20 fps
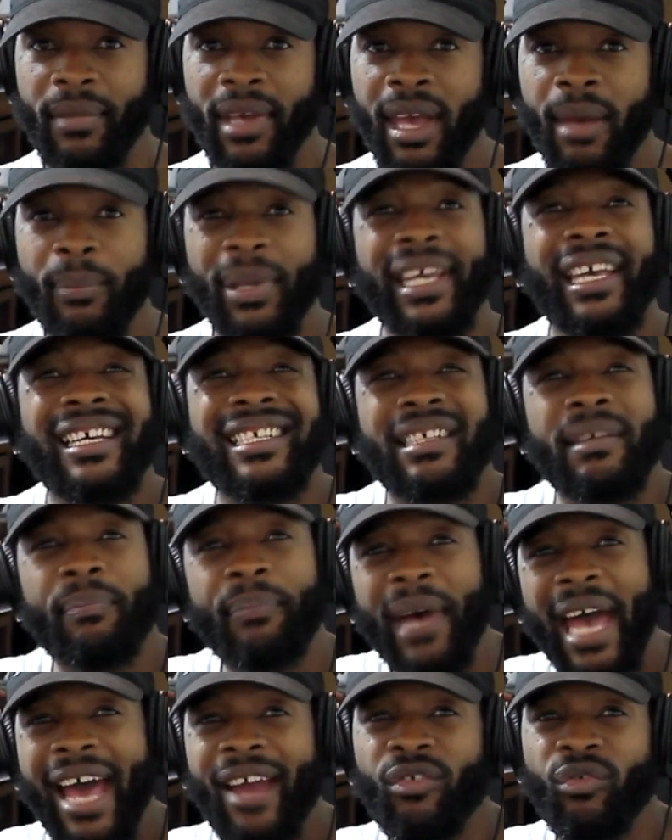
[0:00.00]
Because a
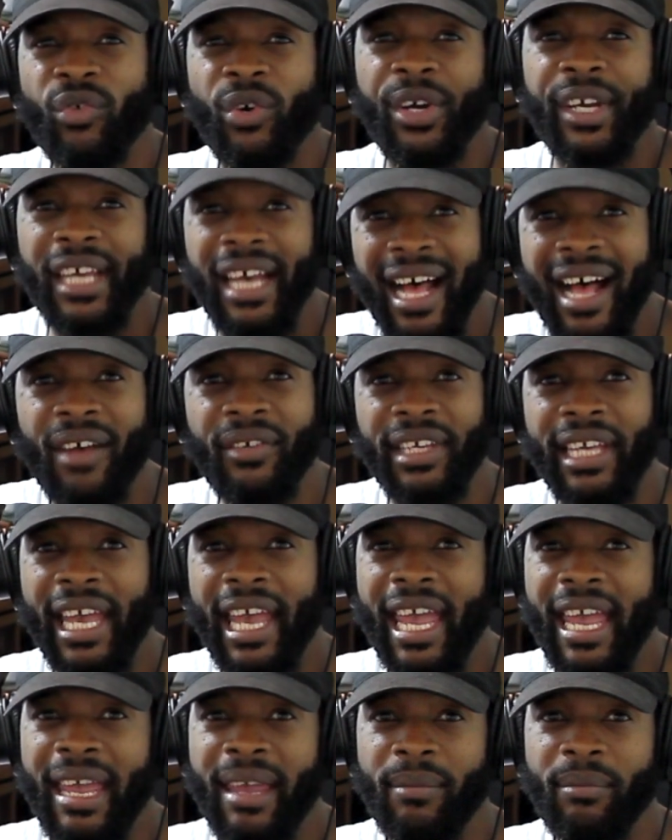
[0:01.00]
battle royale
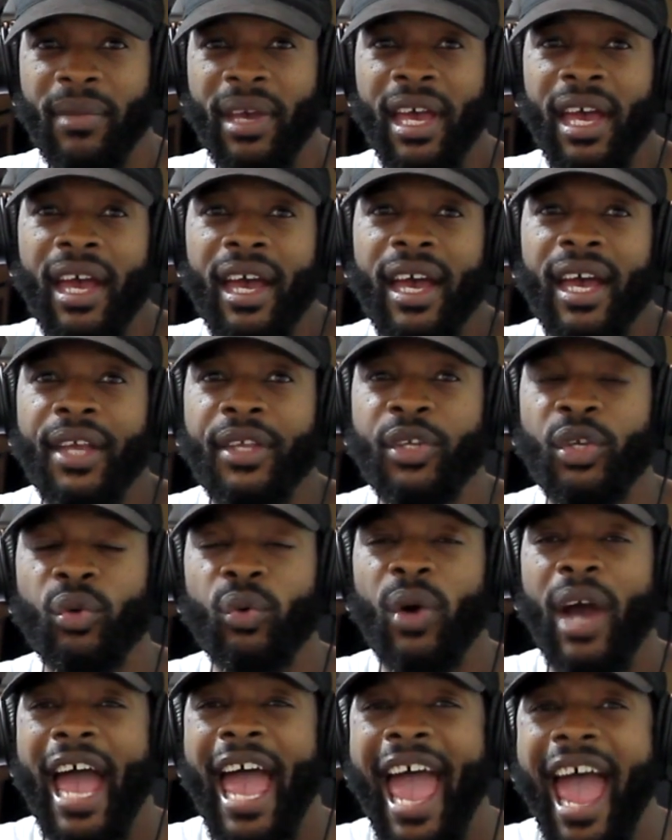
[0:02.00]
game, you
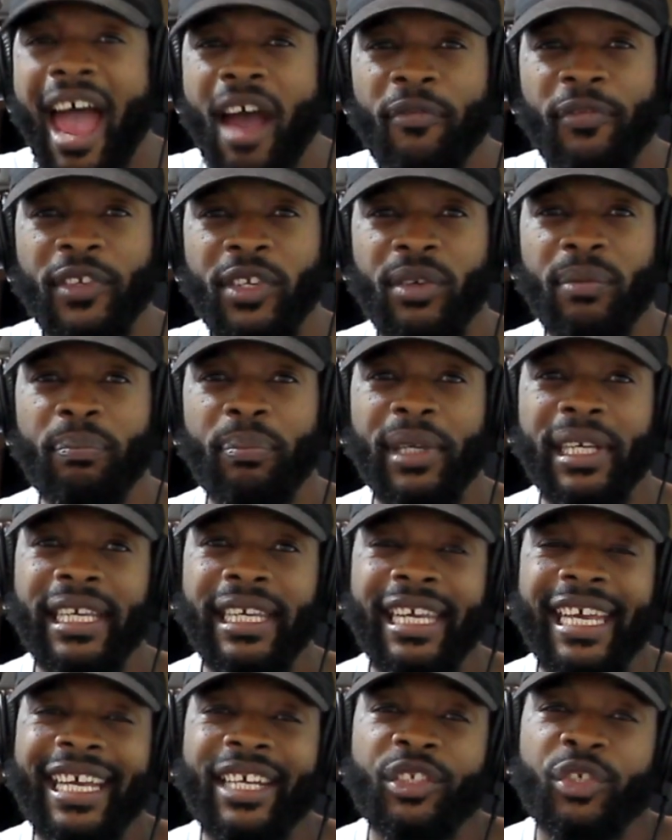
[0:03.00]
have to be
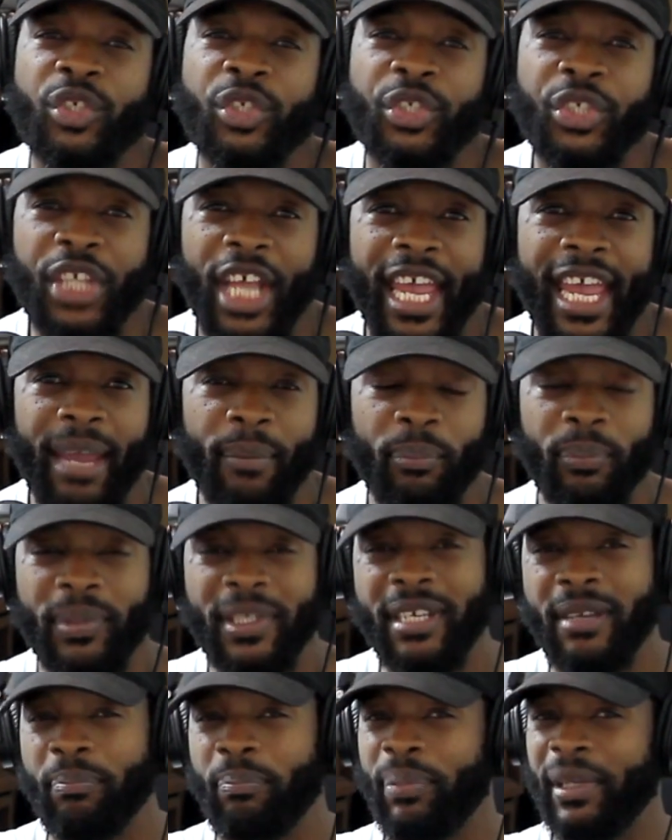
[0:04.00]
in shape to
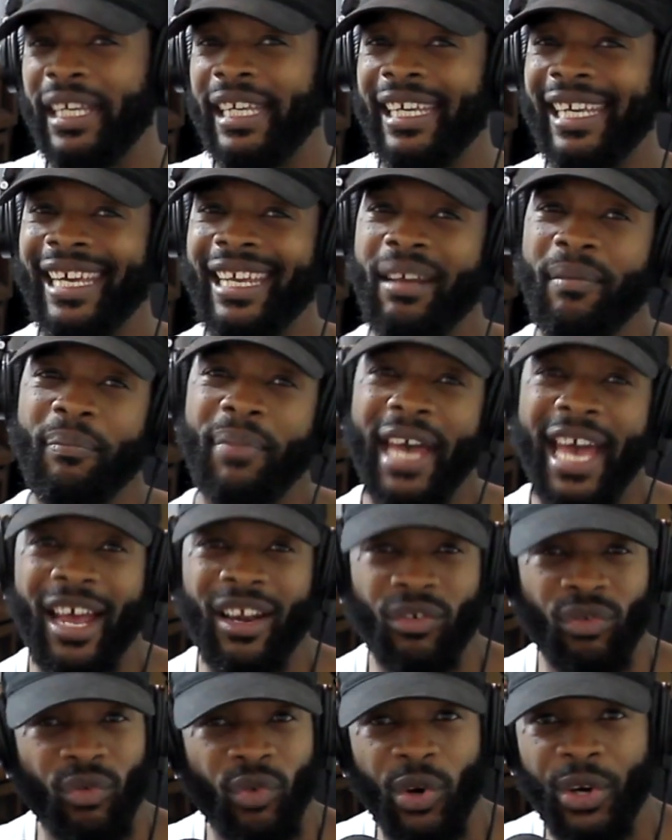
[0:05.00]
be in a
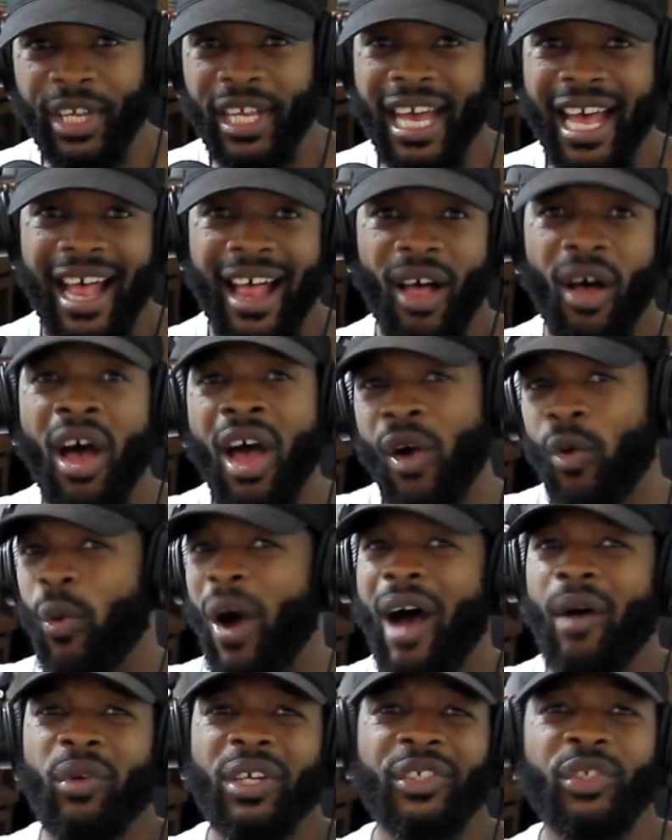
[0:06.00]
battle royale. Why
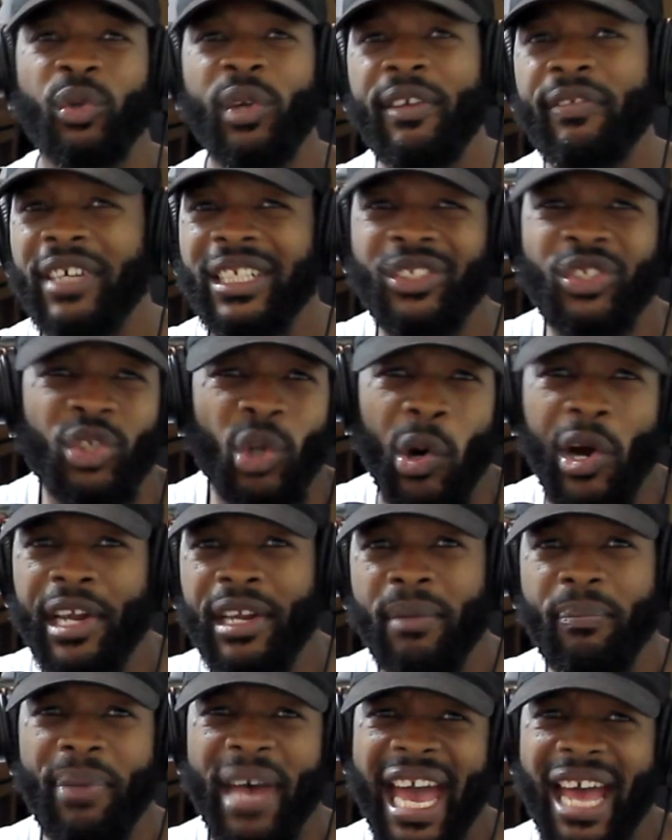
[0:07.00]
would you even join a
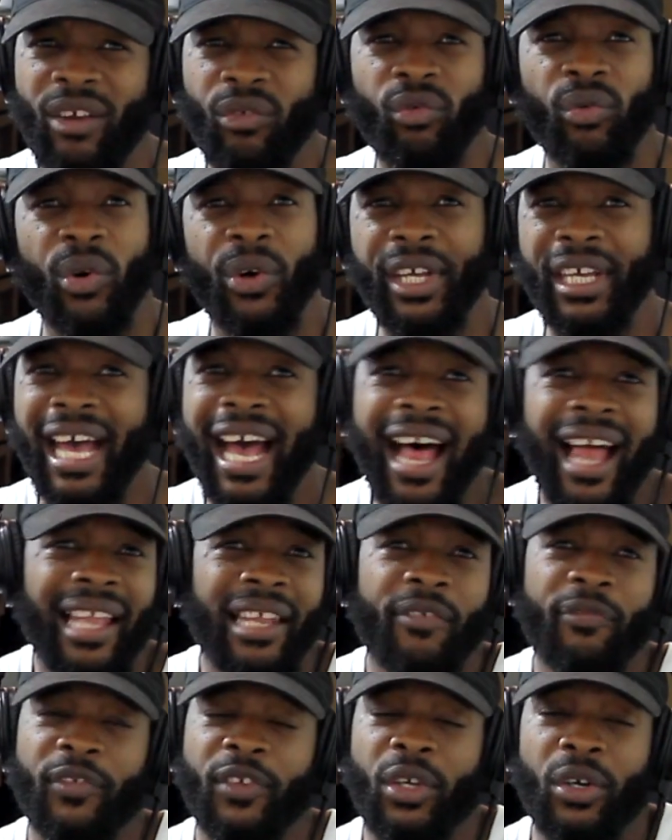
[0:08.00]
battle royale
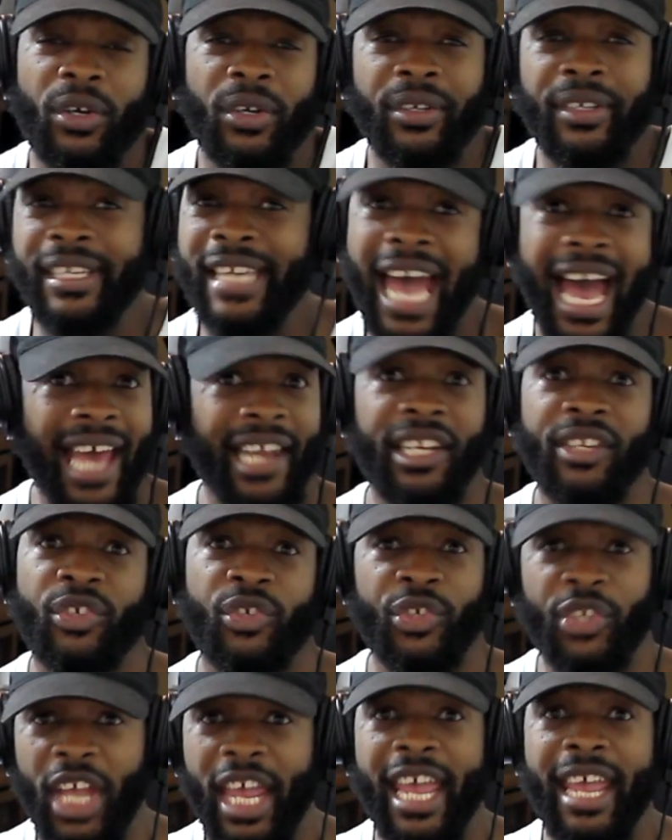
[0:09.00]
if you're not in
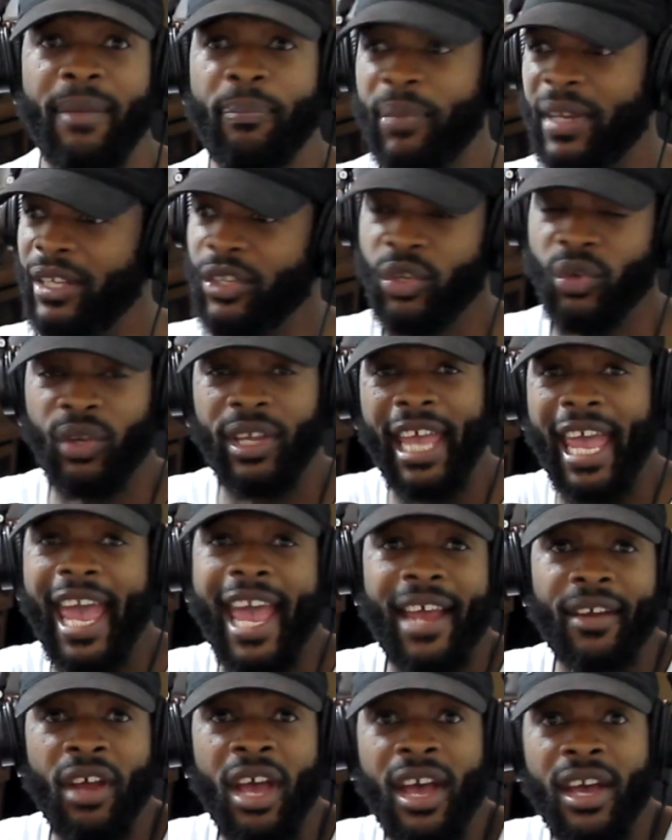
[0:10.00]
shape and you
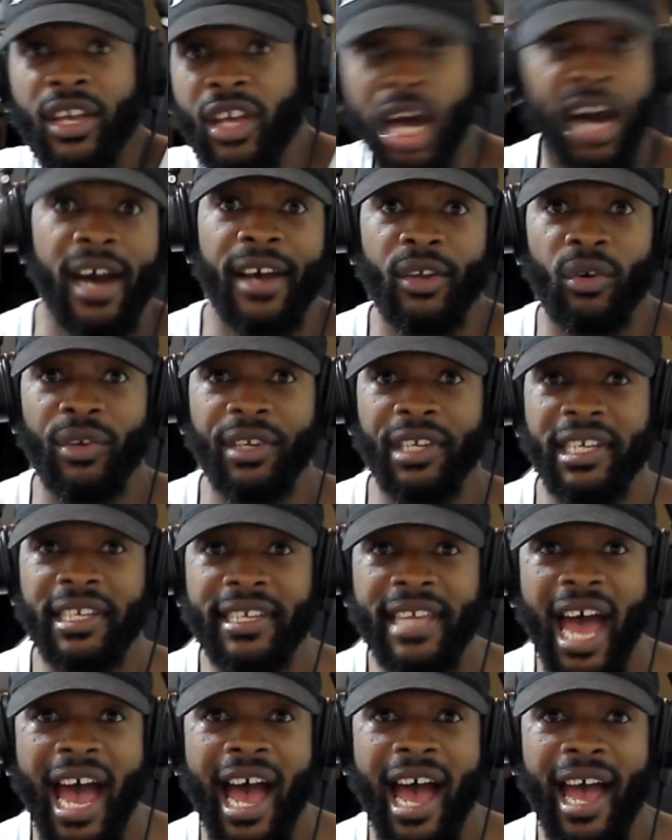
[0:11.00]
can't cut on the
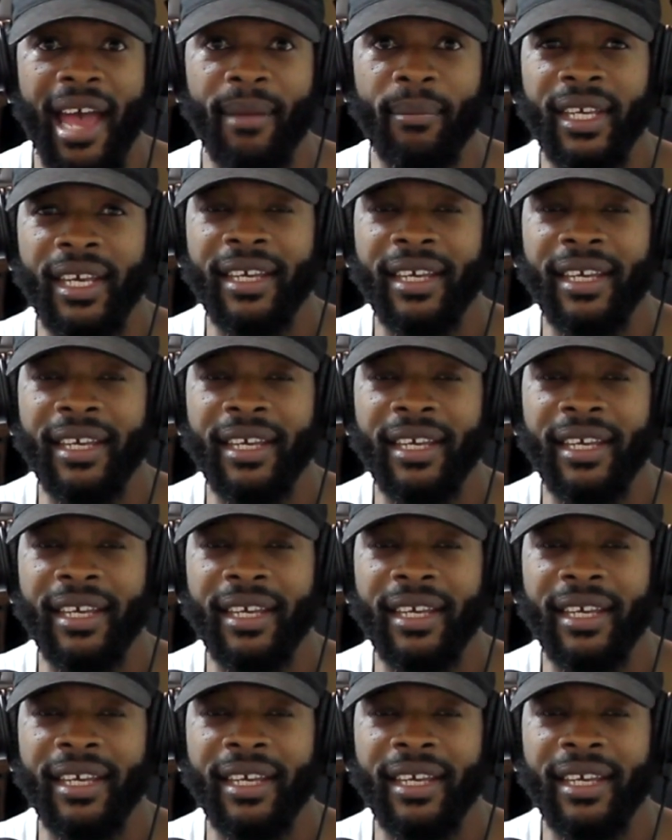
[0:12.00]
dime?